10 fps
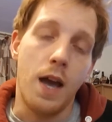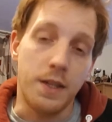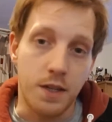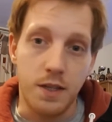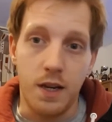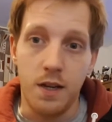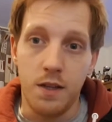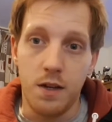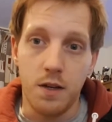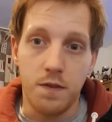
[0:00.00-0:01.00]
As I said
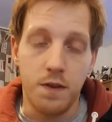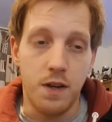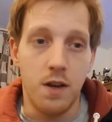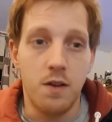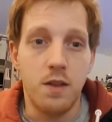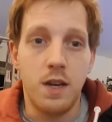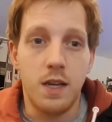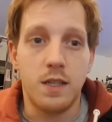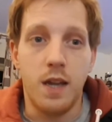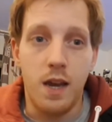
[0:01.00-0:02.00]
in the last video, the
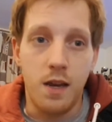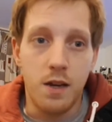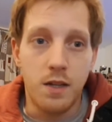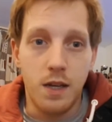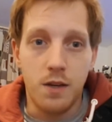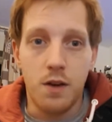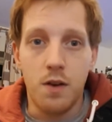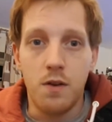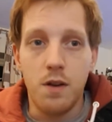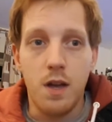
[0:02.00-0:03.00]
next day I did
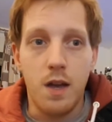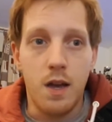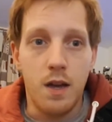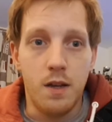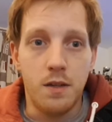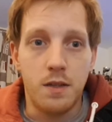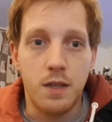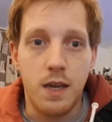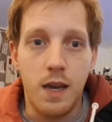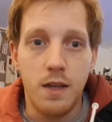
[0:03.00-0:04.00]
go and
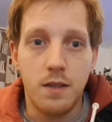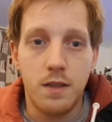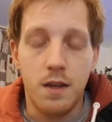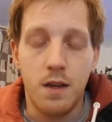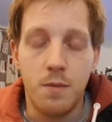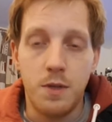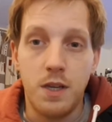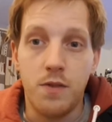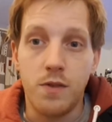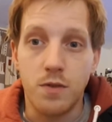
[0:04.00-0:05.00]
get the
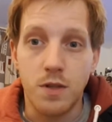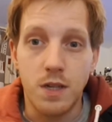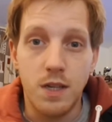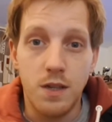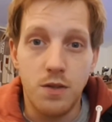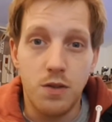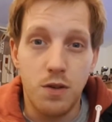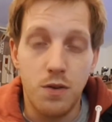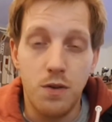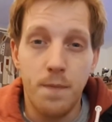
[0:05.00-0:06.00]
materials I needed
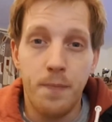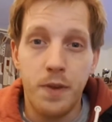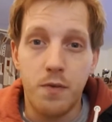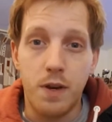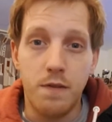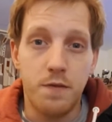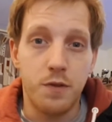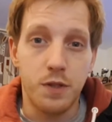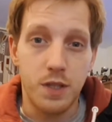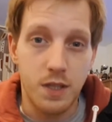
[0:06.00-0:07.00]
to
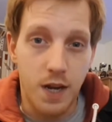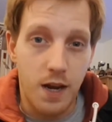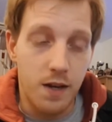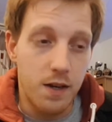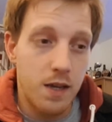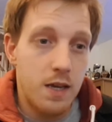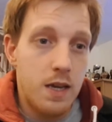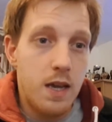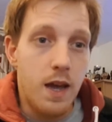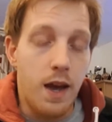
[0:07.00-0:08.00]
reinforce the stand,
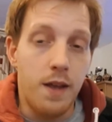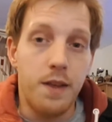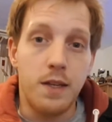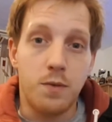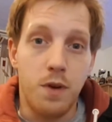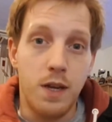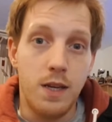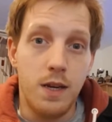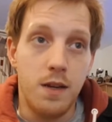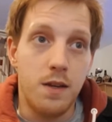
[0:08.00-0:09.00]
and that's what I
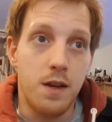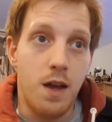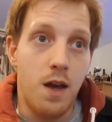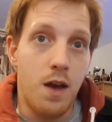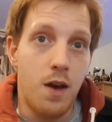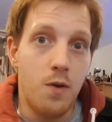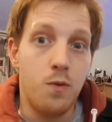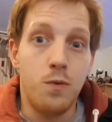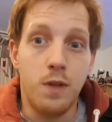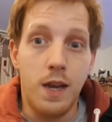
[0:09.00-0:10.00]
did
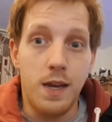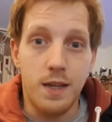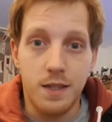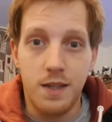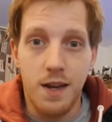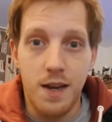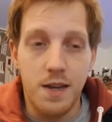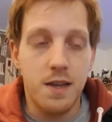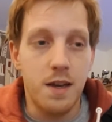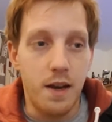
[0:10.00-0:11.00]
all day yesterday.